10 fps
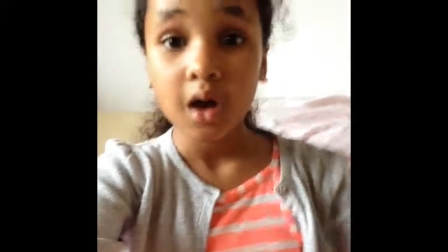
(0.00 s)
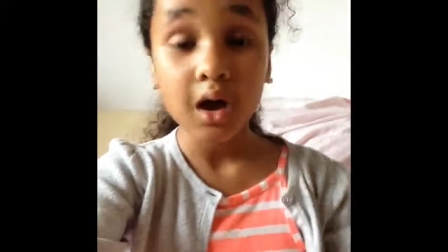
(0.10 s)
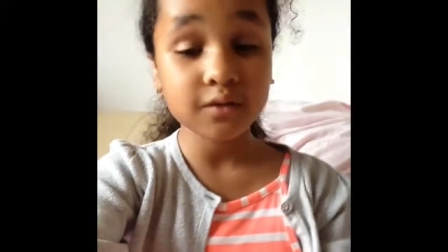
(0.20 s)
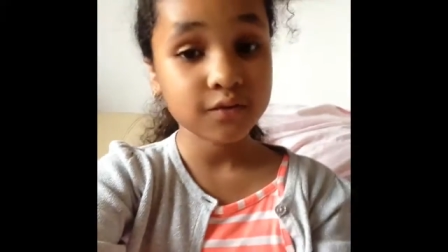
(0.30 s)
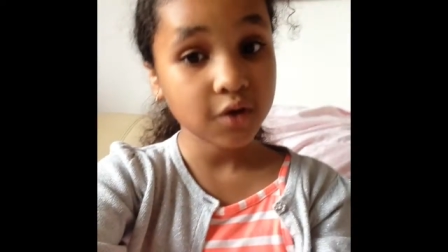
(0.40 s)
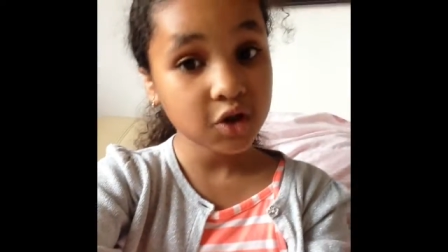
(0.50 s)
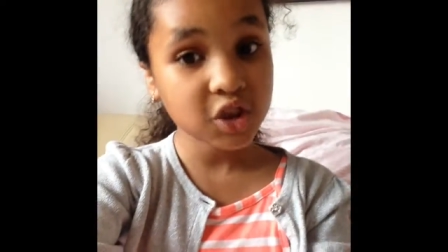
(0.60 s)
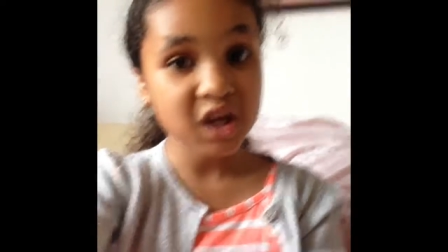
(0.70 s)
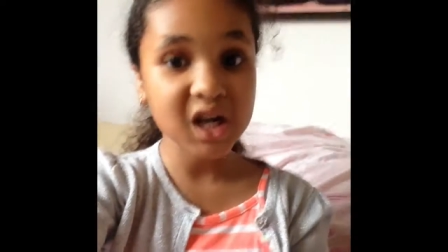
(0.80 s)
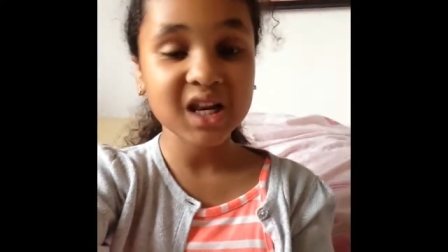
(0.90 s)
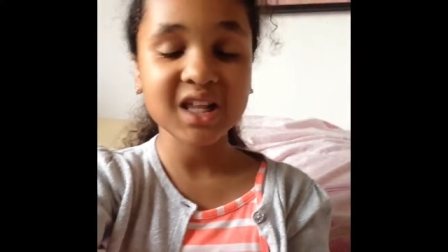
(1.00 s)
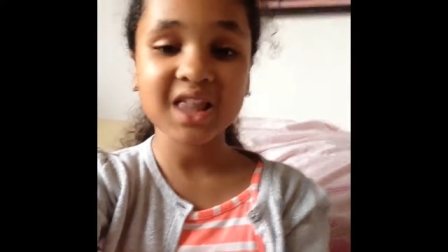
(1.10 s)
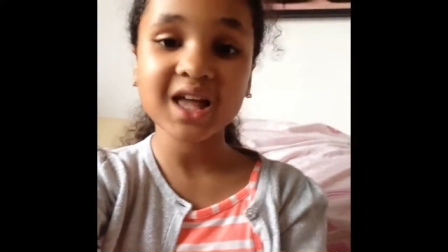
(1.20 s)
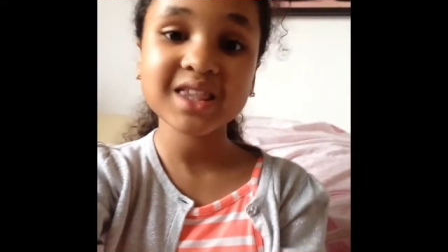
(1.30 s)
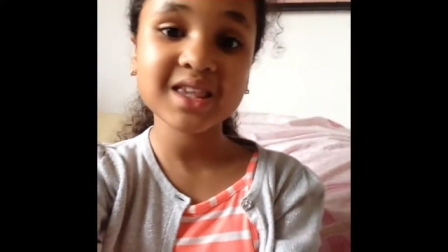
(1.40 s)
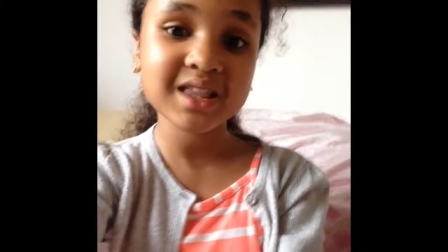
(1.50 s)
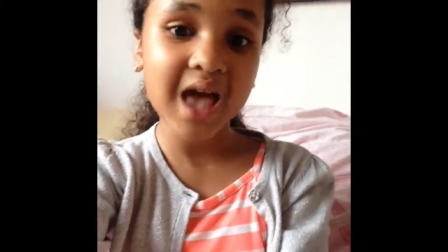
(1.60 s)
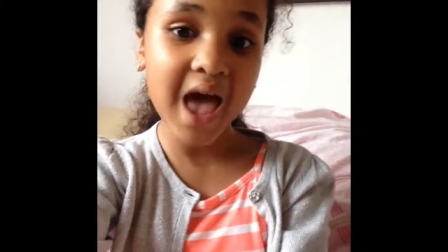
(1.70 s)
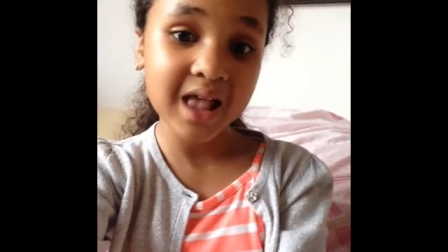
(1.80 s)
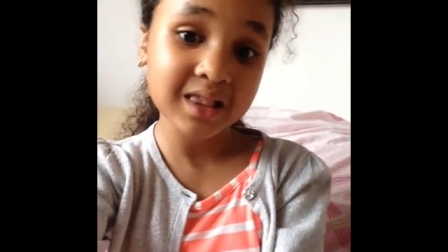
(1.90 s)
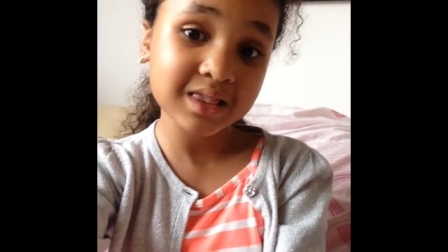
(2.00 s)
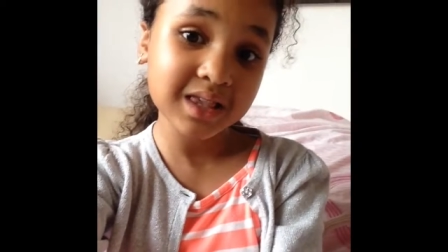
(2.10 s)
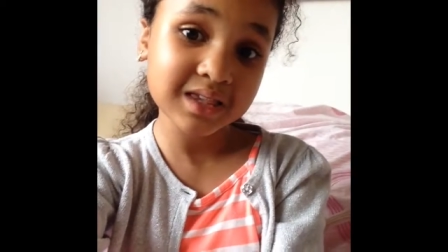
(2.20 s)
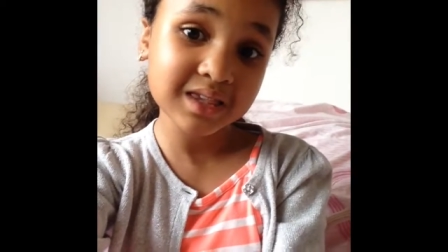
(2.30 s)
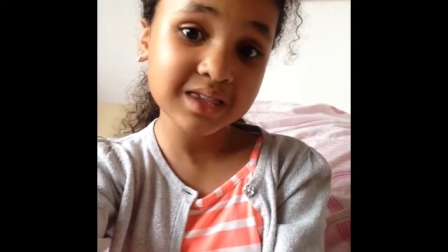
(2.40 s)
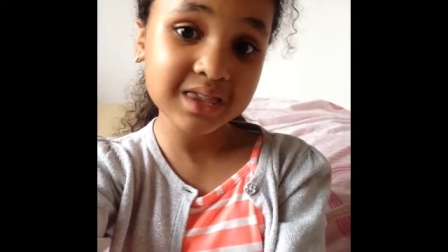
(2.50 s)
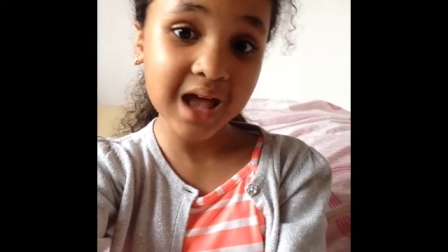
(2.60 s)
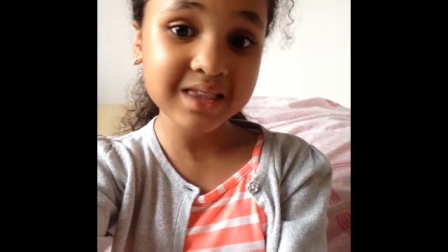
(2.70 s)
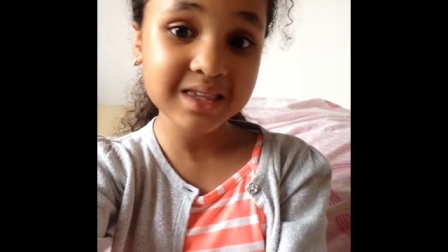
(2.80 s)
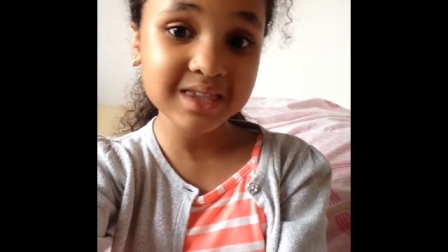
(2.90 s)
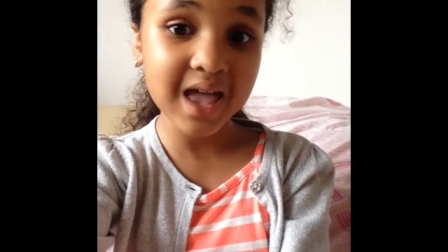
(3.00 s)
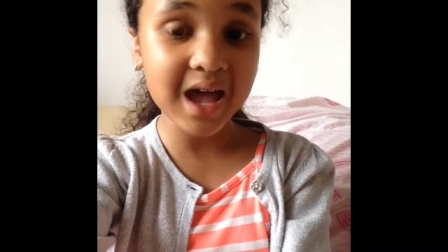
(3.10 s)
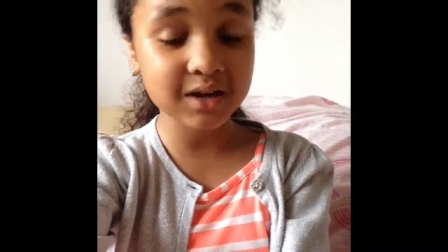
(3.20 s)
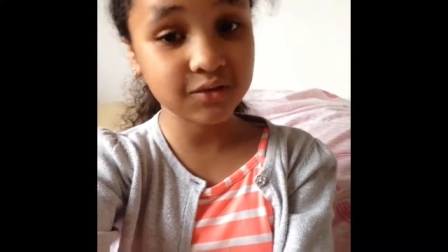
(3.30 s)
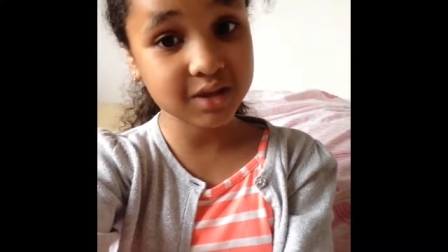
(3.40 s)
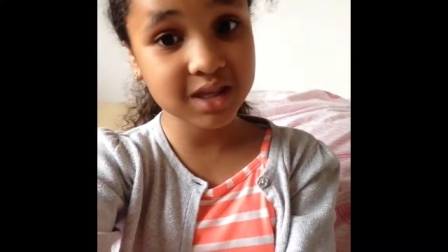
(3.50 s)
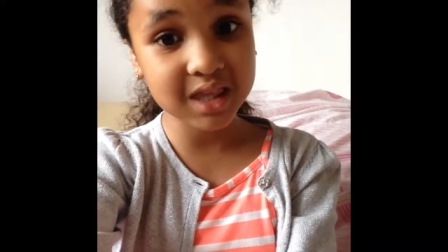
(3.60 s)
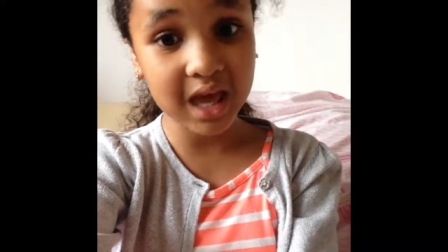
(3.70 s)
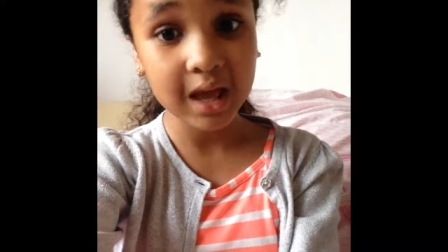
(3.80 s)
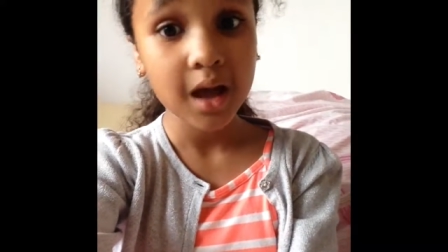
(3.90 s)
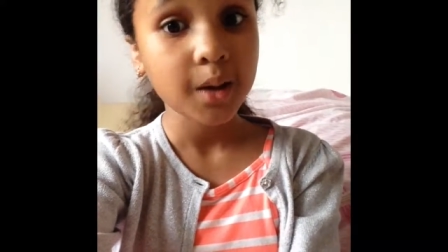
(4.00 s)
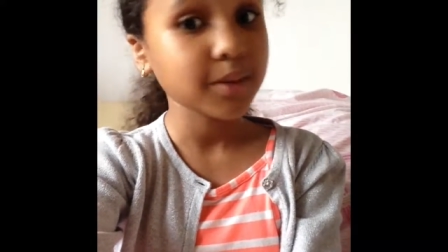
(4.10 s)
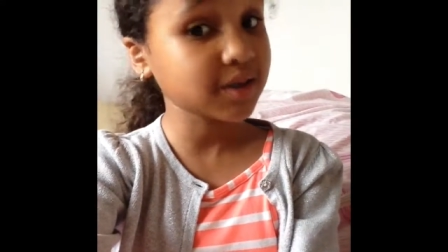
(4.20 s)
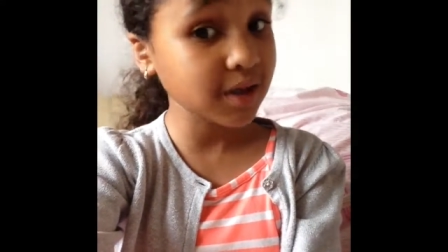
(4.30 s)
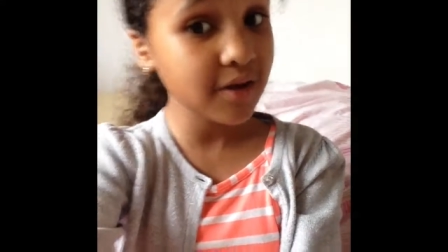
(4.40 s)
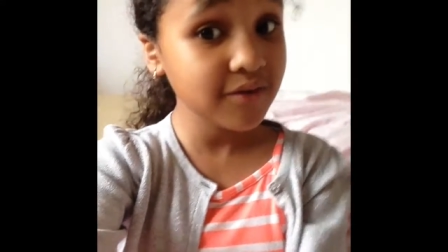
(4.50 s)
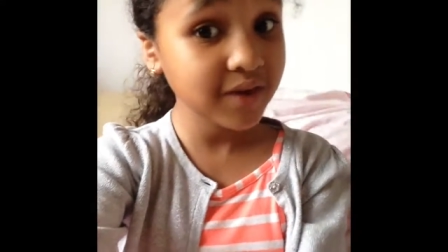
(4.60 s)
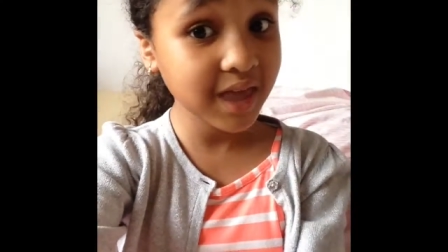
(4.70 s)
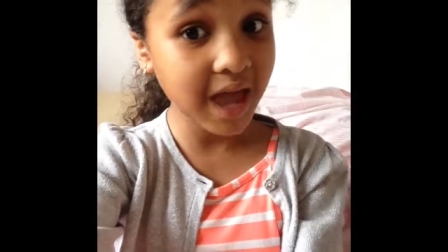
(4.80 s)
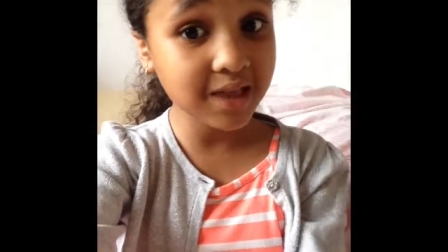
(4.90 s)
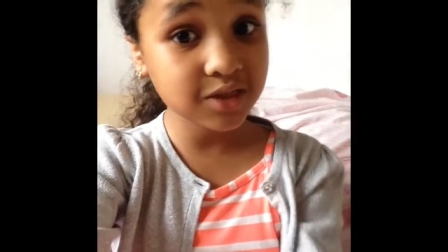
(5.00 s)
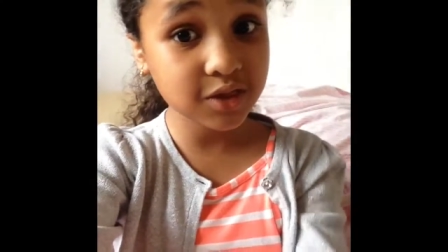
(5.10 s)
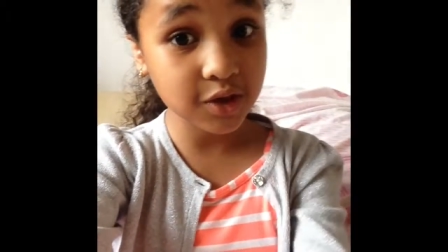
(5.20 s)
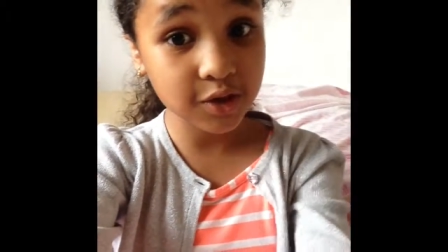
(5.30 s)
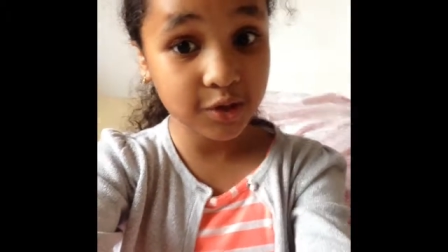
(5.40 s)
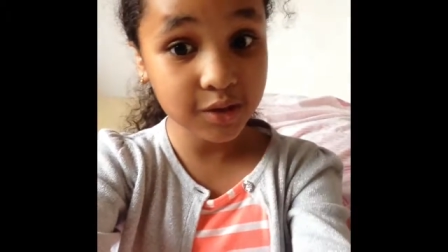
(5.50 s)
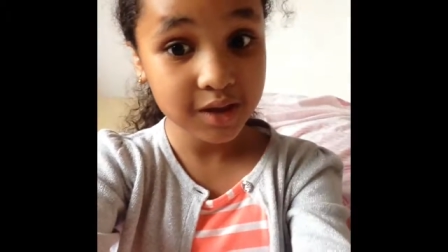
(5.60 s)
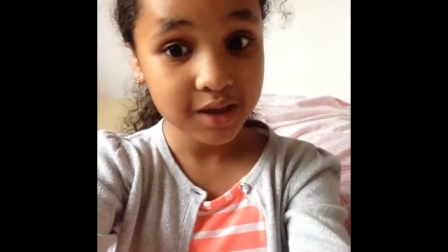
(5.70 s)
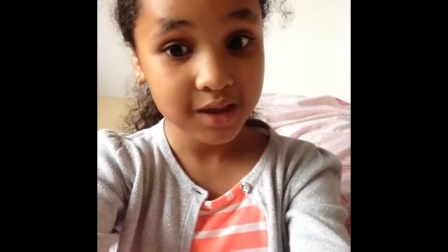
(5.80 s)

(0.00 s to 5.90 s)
Unfortunately, that is end this is that is the end for today, but don't forget to